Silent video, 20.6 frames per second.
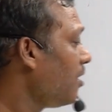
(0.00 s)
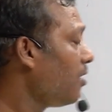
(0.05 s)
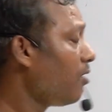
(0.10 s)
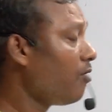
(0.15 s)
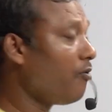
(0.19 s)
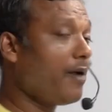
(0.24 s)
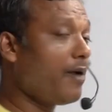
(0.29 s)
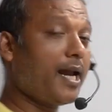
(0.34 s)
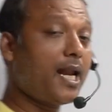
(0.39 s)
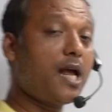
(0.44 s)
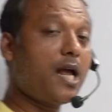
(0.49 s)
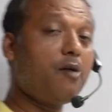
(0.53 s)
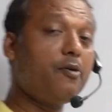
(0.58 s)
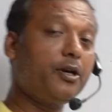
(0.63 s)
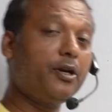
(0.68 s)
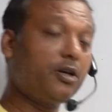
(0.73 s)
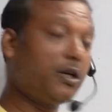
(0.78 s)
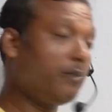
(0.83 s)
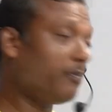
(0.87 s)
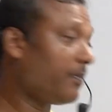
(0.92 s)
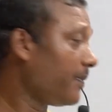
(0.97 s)
We allow
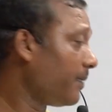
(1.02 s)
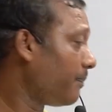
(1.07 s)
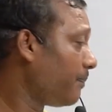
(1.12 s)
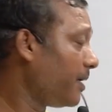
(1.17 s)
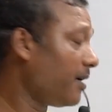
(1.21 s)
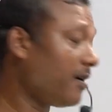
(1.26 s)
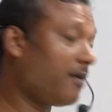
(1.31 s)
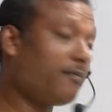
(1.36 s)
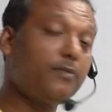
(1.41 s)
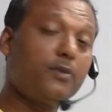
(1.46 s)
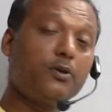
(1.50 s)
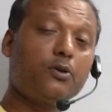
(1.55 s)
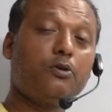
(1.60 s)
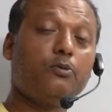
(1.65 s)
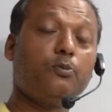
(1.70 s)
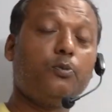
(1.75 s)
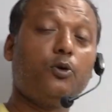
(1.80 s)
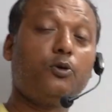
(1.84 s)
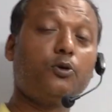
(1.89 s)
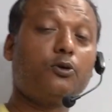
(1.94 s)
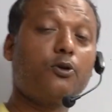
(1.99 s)
economic freedom to
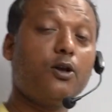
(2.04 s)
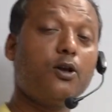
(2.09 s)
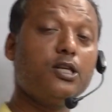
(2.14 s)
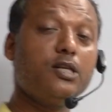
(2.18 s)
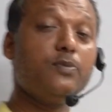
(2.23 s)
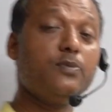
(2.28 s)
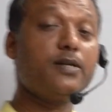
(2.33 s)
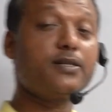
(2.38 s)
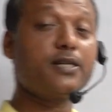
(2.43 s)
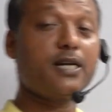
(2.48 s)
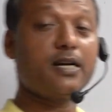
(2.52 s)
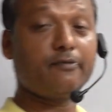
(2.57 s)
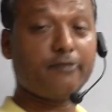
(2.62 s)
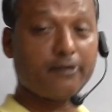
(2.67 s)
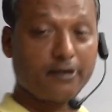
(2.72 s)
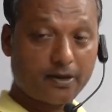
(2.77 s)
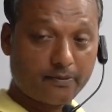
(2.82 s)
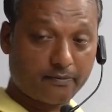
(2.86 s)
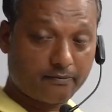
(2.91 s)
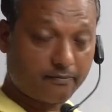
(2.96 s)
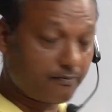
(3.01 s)
both consumers and
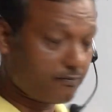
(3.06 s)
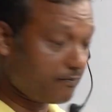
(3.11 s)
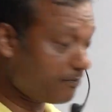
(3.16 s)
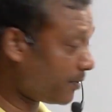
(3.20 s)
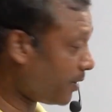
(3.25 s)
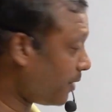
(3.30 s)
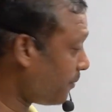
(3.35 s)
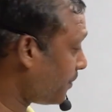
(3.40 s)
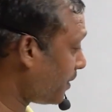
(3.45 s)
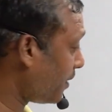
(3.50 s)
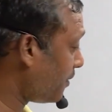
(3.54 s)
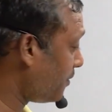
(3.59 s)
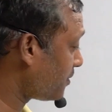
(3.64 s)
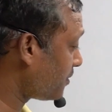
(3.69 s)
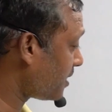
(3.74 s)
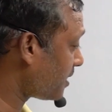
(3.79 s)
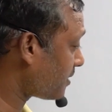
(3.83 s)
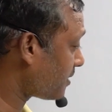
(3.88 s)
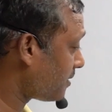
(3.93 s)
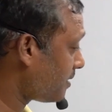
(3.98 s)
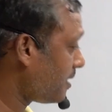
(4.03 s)

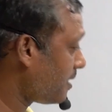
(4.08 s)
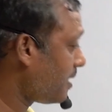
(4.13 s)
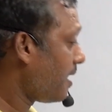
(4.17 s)
producers.